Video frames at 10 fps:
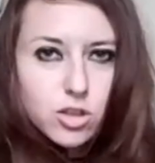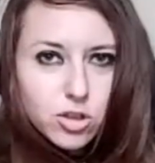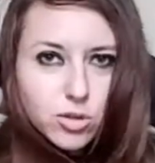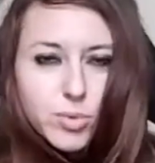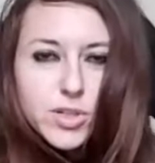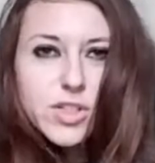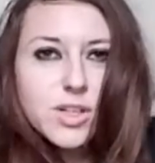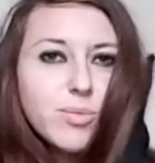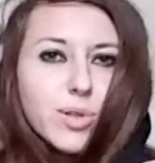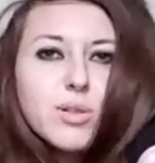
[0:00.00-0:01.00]
super
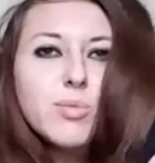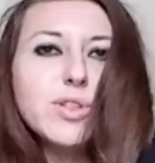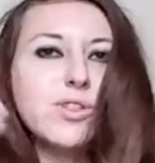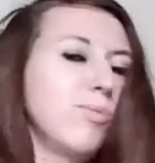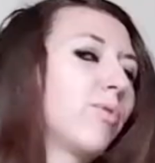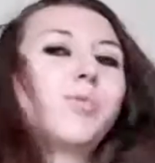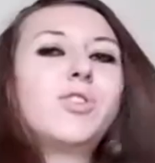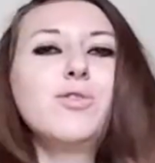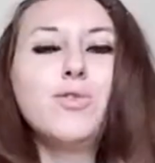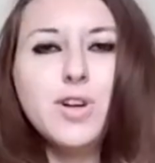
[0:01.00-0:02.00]
simple but super
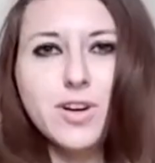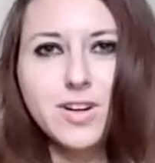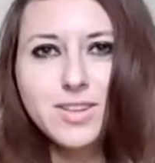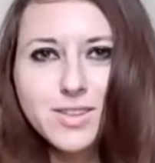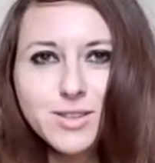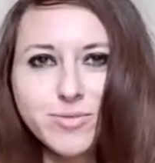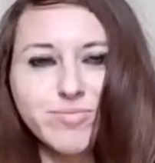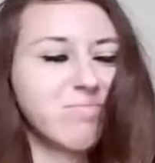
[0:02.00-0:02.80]
beautiful curls.